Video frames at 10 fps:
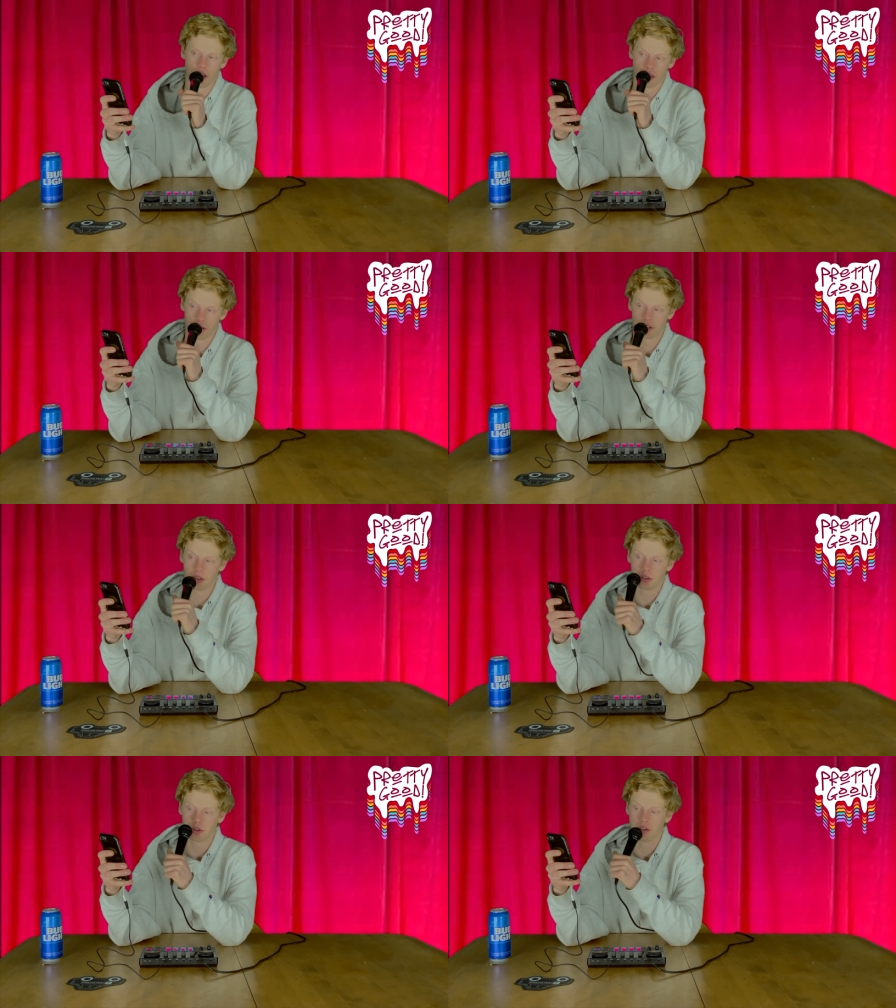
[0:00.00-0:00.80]

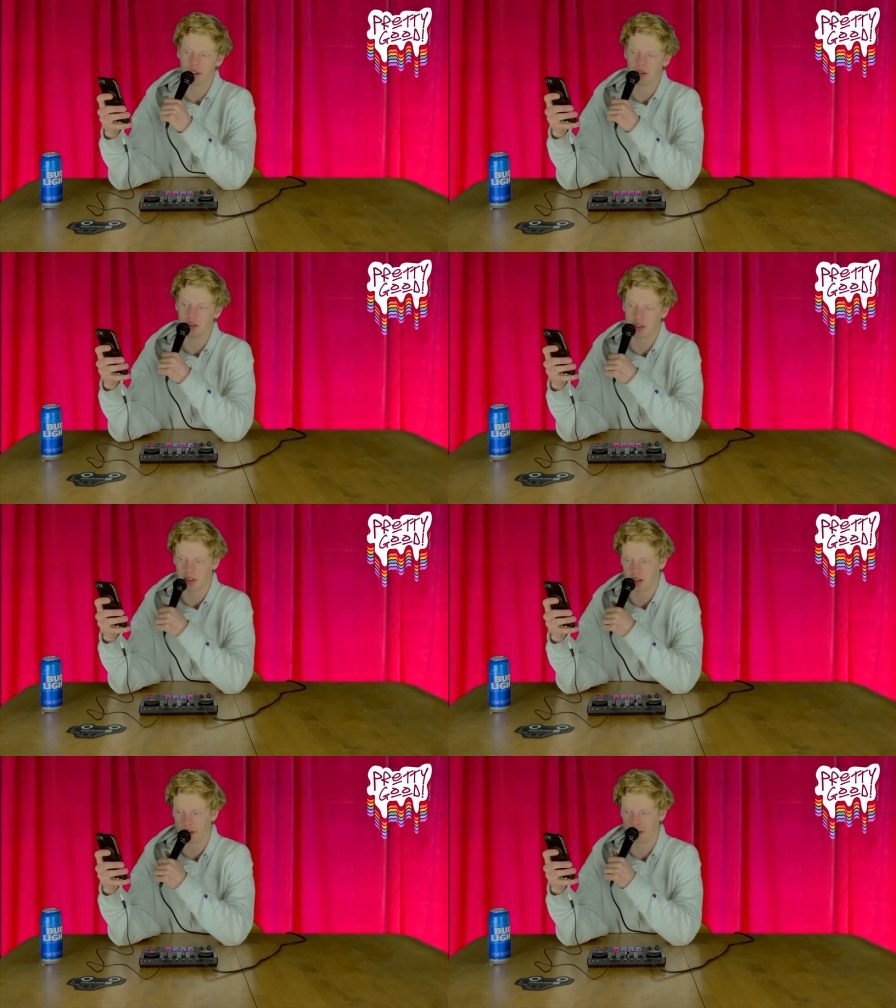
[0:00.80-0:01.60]
Google news
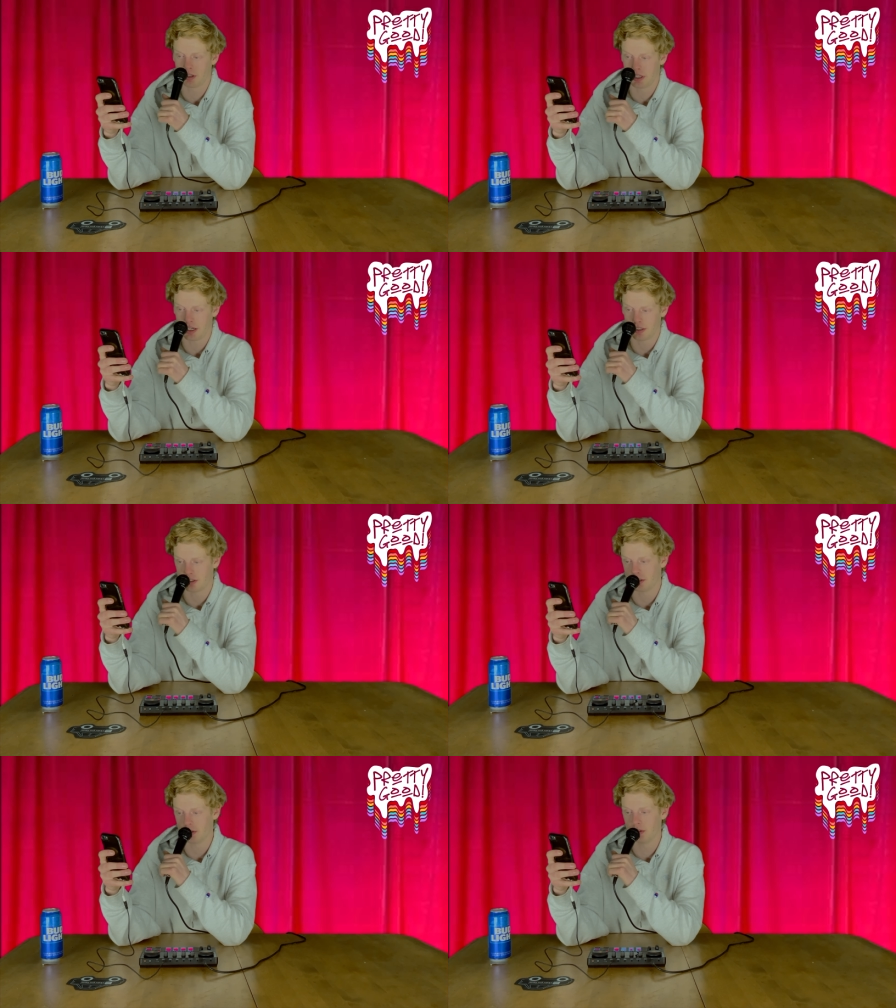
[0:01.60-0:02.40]
that
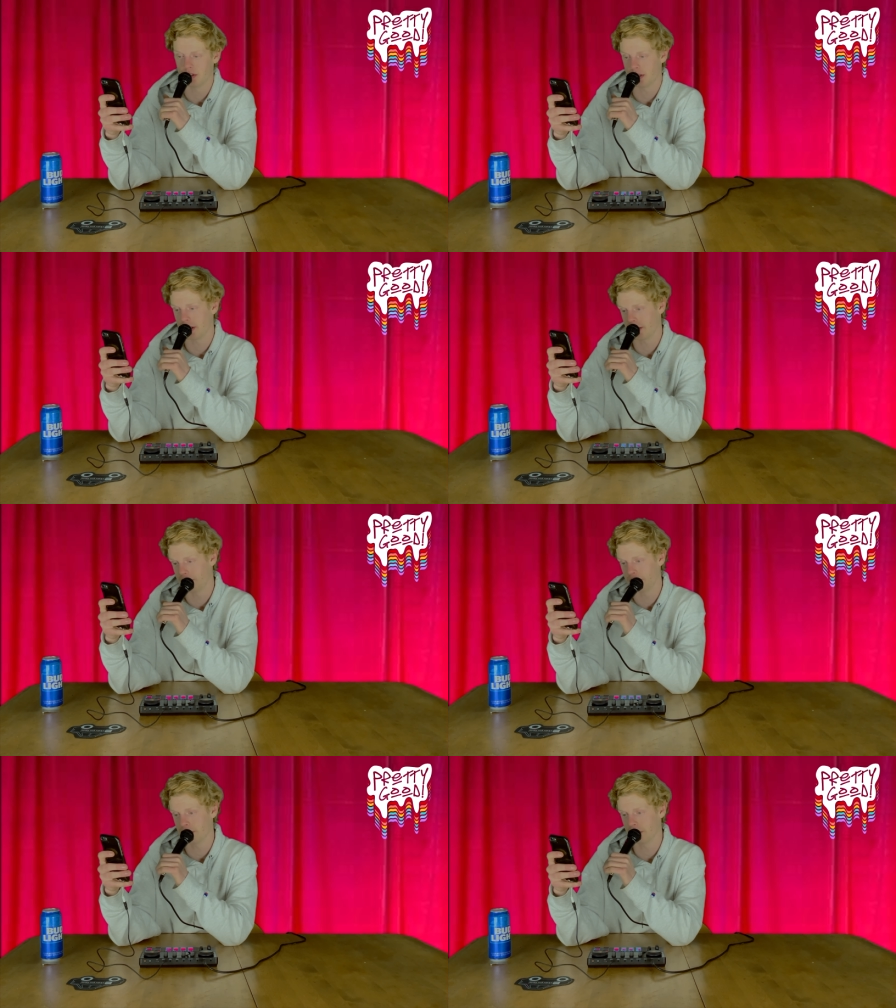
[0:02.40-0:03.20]
is news that
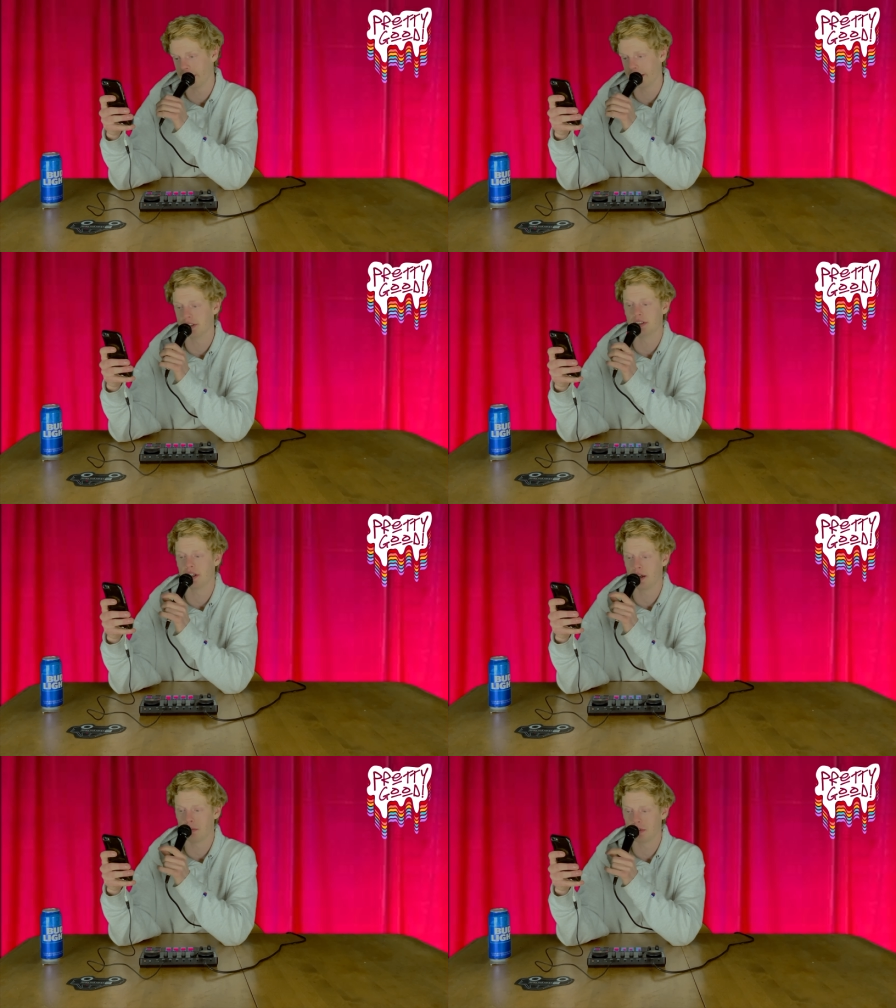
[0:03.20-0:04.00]
Google has
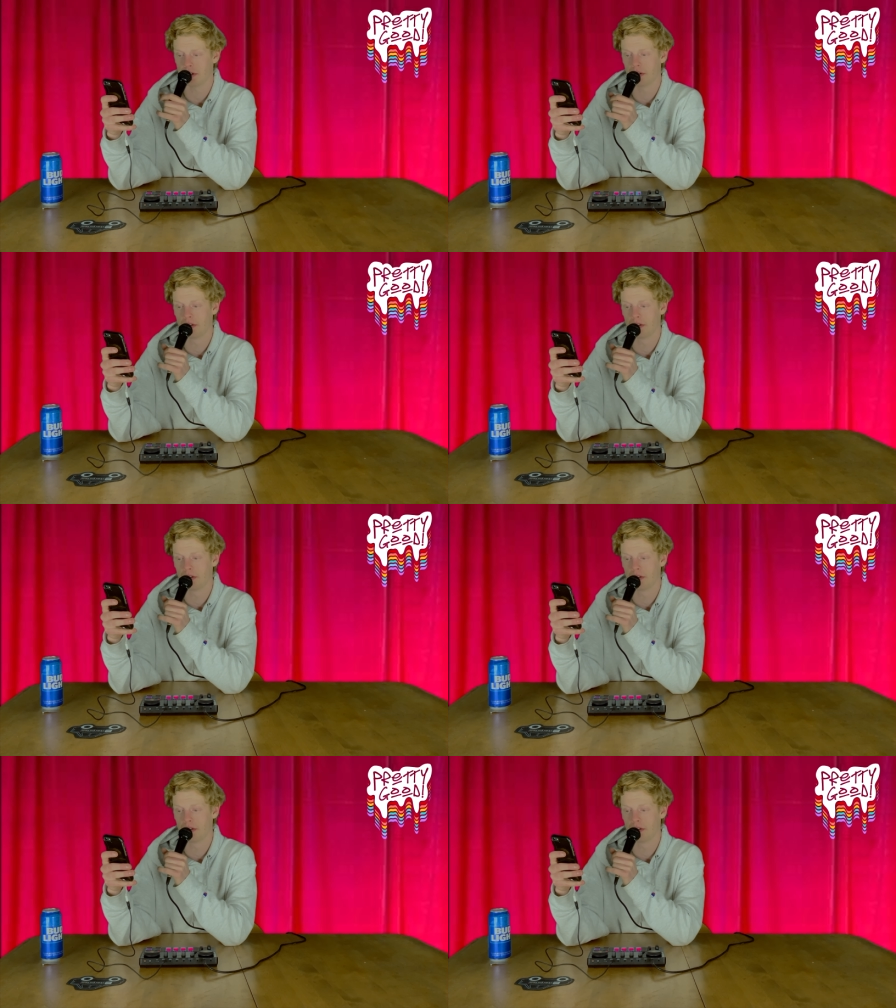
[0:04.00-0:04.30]
deemed